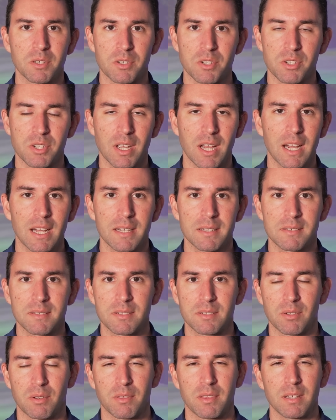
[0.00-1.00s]
your
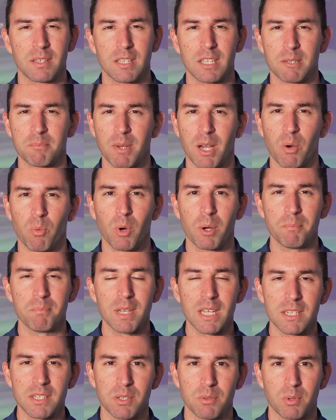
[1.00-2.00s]
shots, you're thinking about what
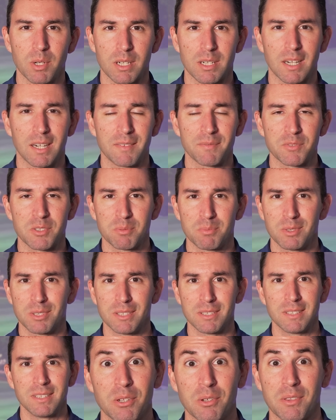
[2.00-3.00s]
made you
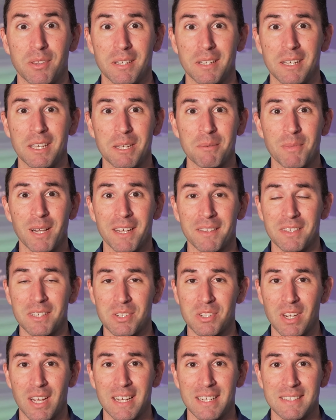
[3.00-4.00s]
uncomfortable, you're thinking about the
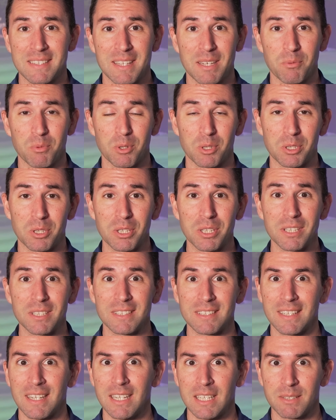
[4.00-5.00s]
shots that were good
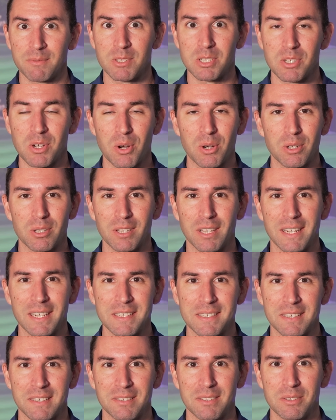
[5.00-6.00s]
and kind of
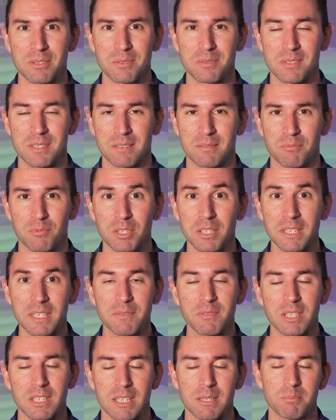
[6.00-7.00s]
internalizing those and
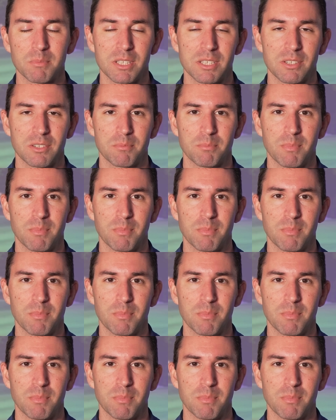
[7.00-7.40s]
reliving them in your